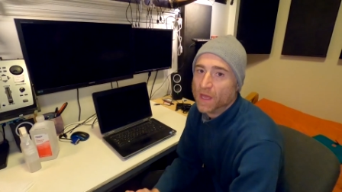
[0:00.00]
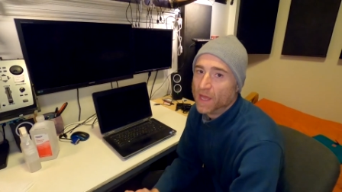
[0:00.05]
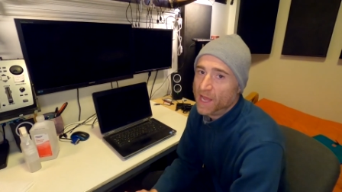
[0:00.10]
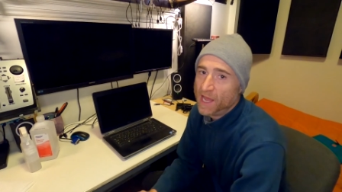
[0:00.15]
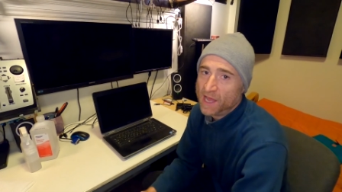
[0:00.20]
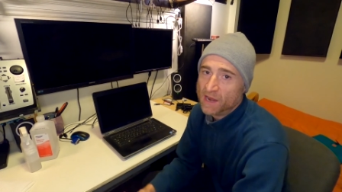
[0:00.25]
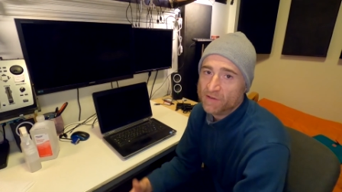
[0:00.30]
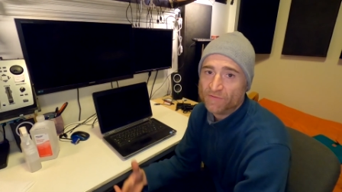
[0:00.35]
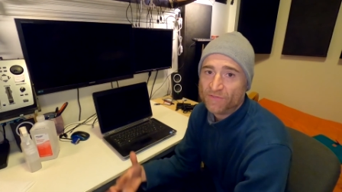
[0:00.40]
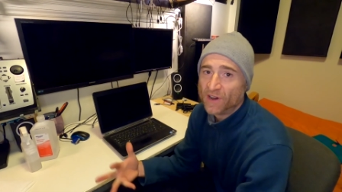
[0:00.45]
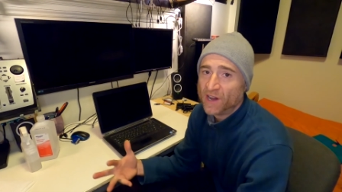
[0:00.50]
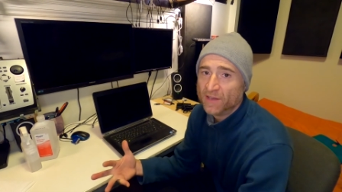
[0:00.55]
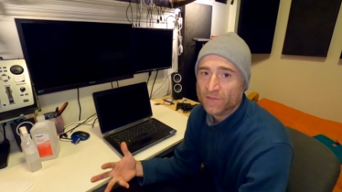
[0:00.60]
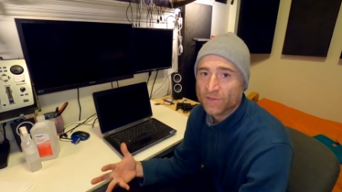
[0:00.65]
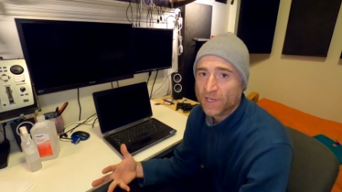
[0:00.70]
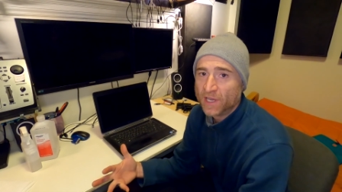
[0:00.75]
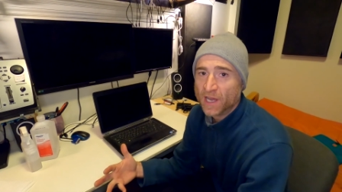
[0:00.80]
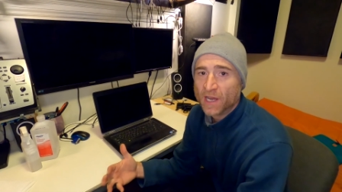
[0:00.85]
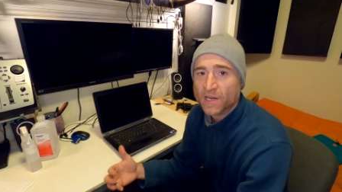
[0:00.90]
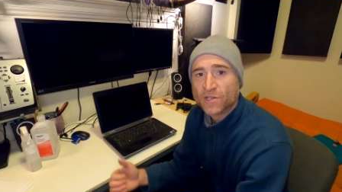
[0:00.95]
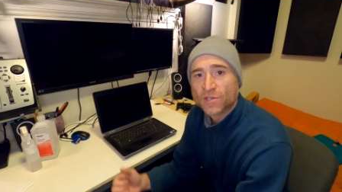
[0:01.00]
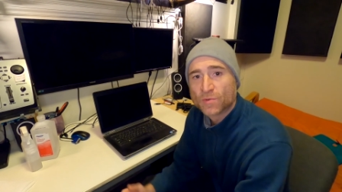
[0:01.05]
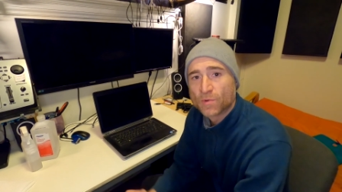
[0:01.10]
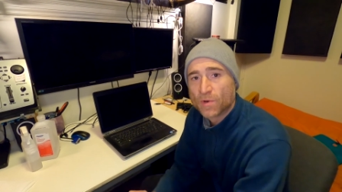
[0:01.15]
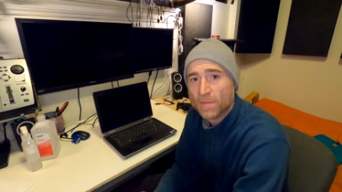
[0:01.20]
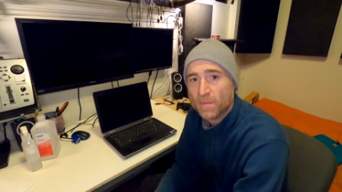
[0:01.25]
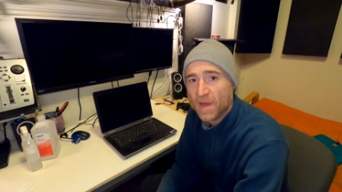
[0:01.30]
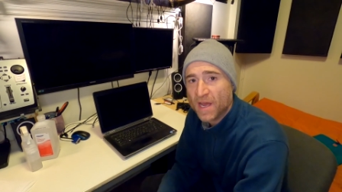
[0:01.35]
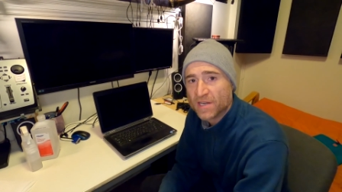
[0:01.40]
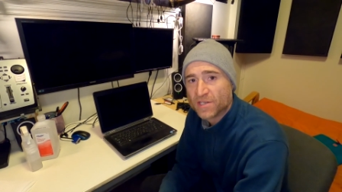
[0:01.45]
And finally, I just
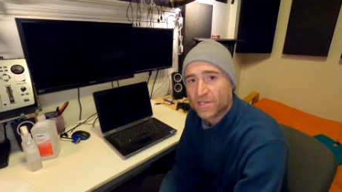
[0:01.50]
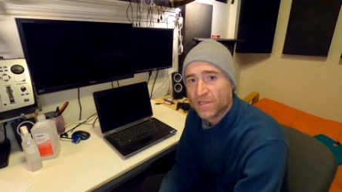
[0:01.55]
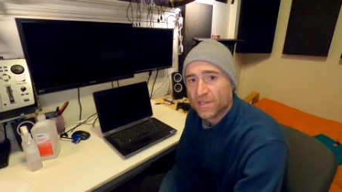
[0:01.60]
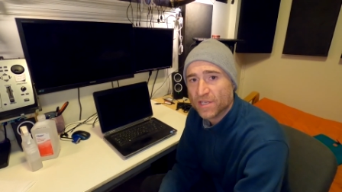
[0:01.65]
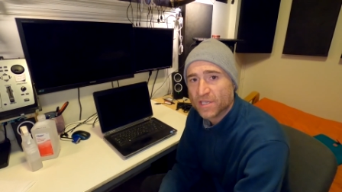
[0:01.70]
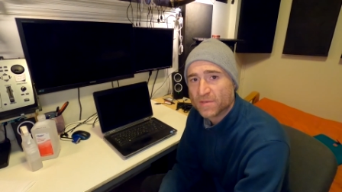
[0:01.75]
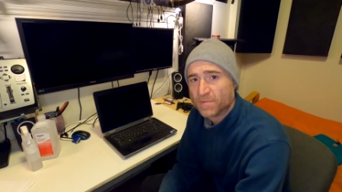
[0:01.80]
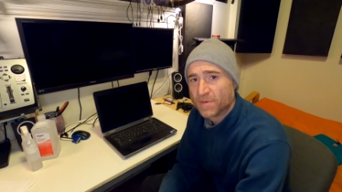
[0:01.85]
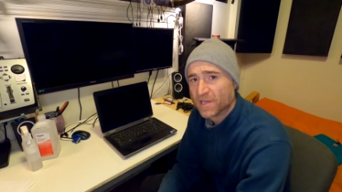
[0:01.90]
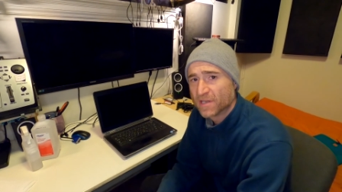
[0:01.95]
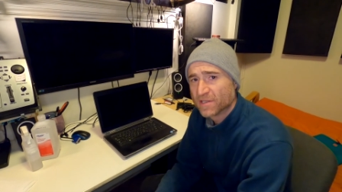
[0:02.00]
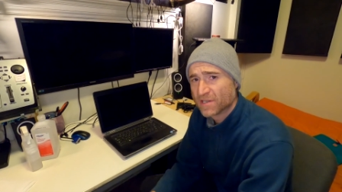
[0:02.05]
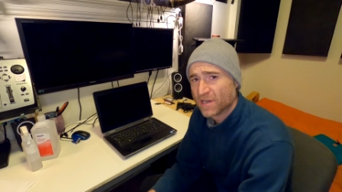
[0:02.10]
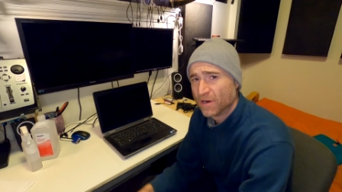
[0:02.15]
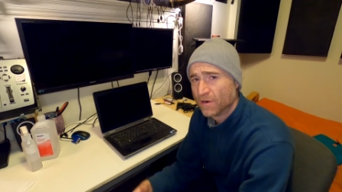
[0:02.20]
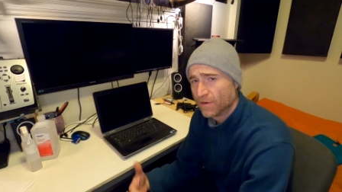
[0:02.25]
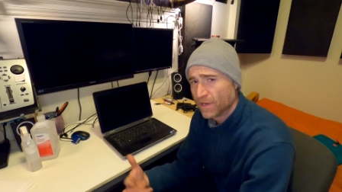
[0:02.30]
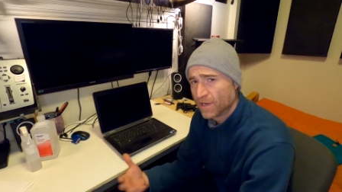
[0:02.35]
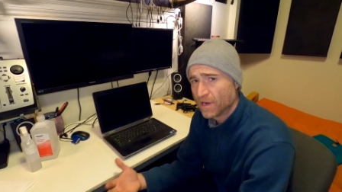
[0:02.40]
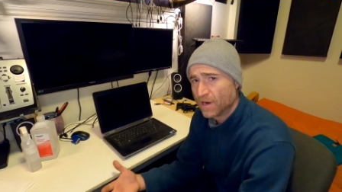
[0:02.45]
want to mention this because I already